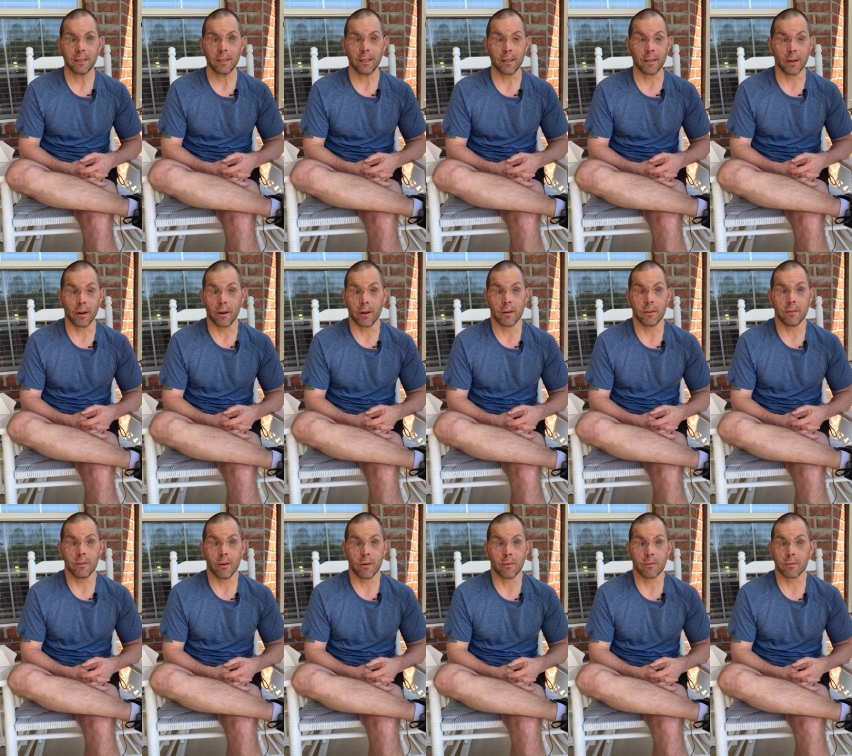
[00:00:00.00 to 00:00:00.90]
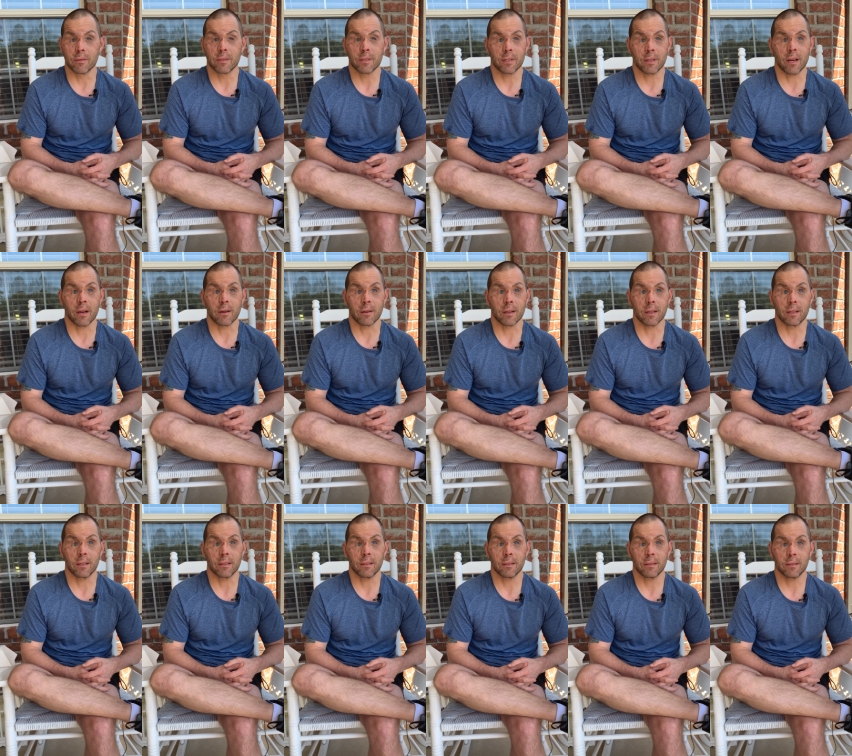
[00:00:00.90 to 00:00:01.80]
an unknown,
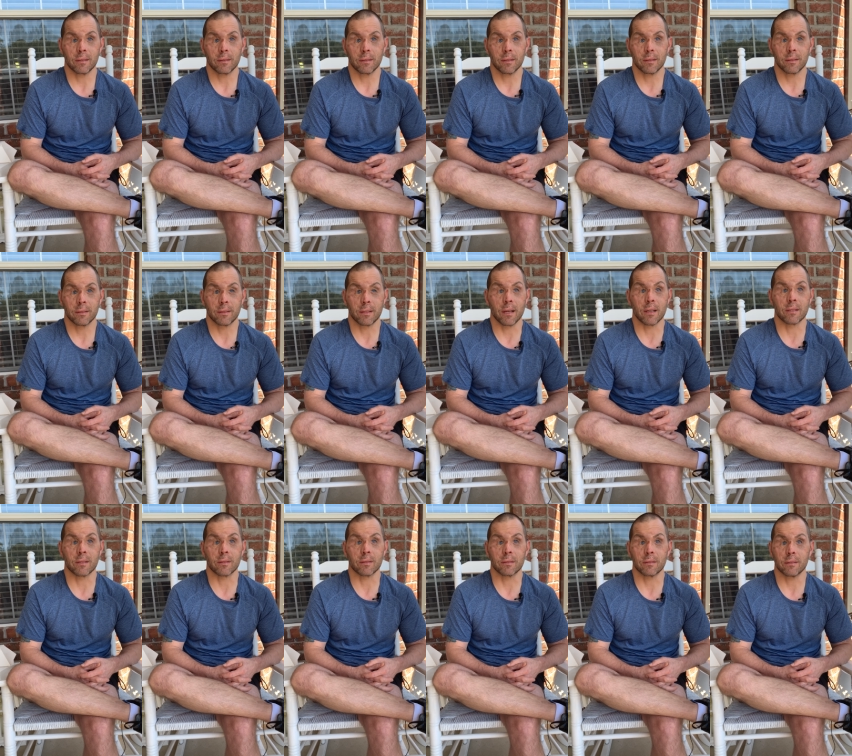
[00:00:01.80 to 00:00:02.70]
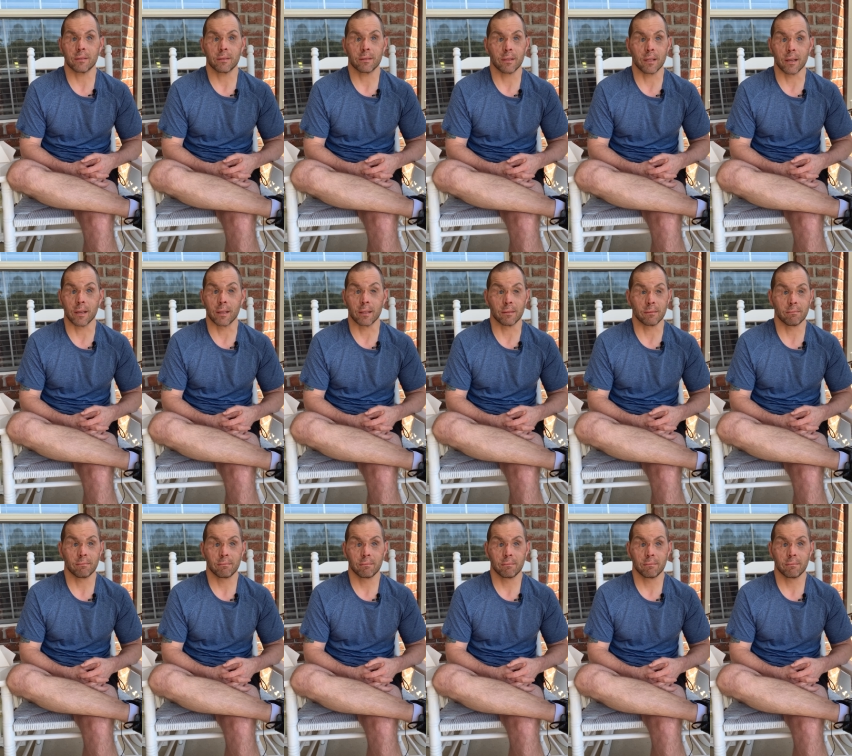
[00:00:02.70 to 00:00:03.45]
scary desert that